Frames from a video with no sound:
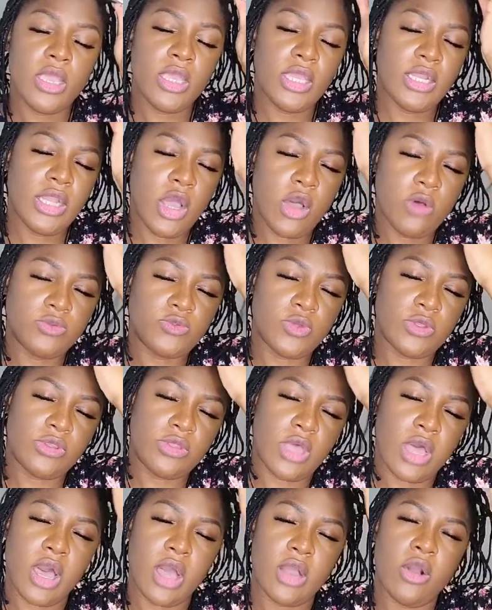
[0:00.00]
It helps
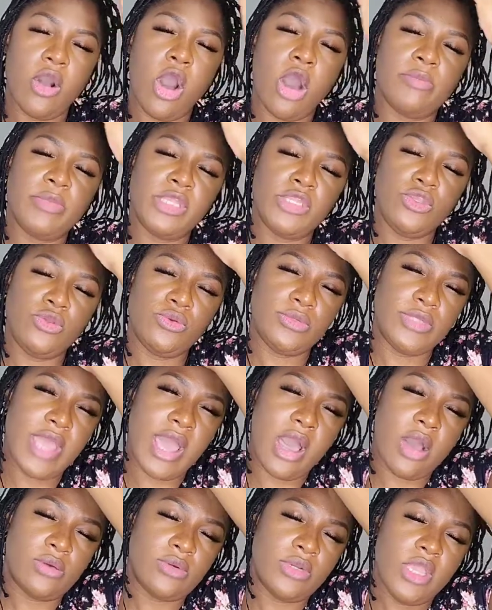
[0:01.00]
with uh, calming you
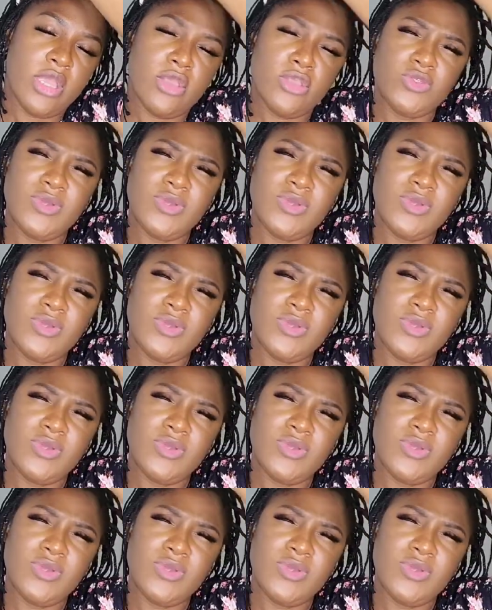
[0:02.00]
down.